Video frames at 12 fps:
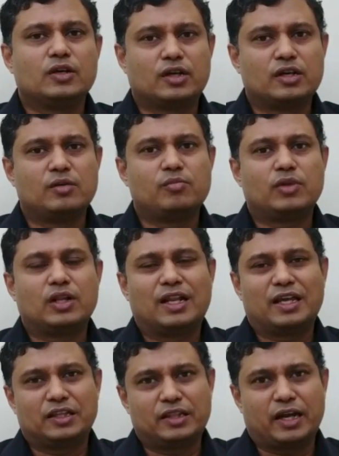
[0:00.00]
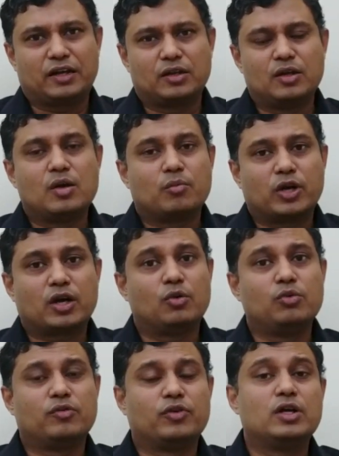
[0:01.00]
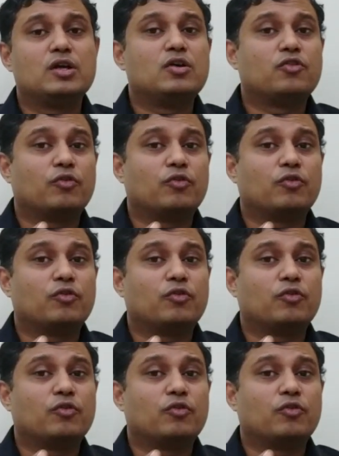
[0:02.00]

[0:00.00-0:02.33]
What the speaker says: term like that. But however,